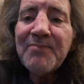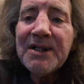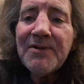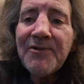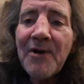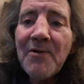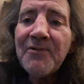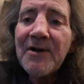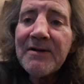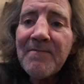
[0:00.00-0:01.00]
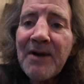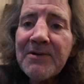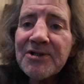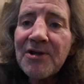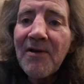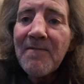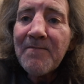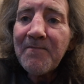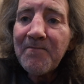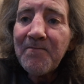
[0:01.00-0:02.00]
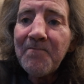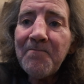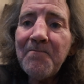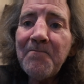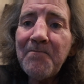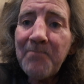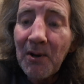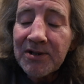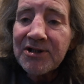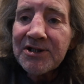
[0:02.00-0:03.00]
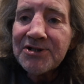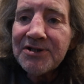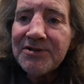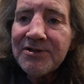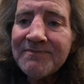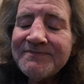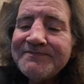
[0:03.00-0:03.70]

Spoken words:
paedophile, fucking parasite politicians.